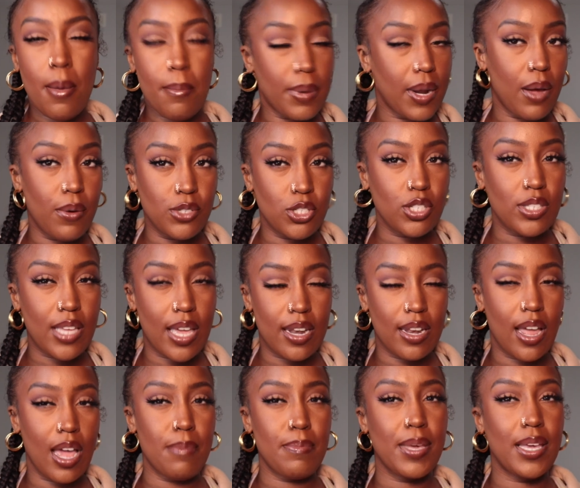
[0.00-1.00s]
but I always just get
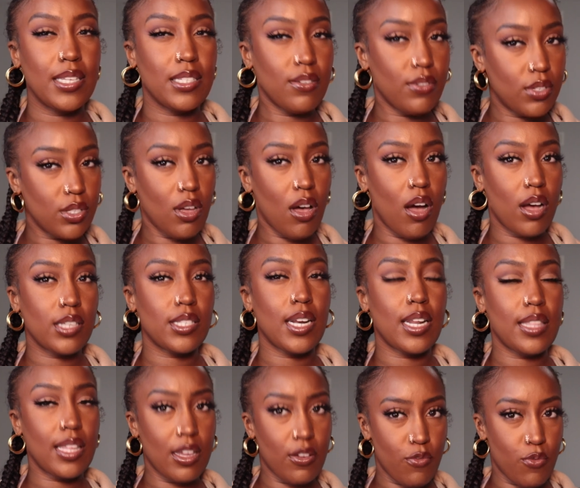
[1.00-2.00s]
nine because of socks and
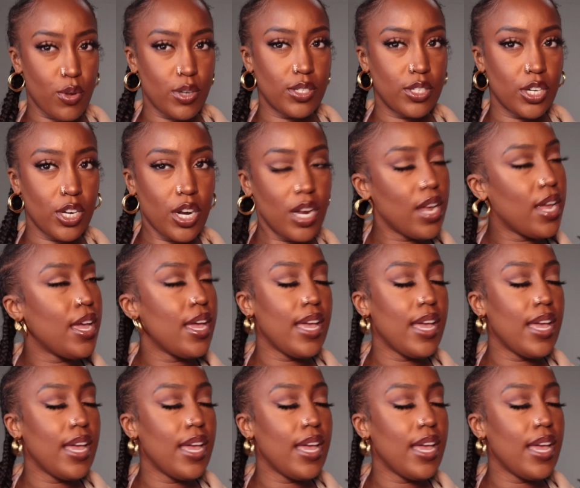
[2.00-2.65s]
I think of winter.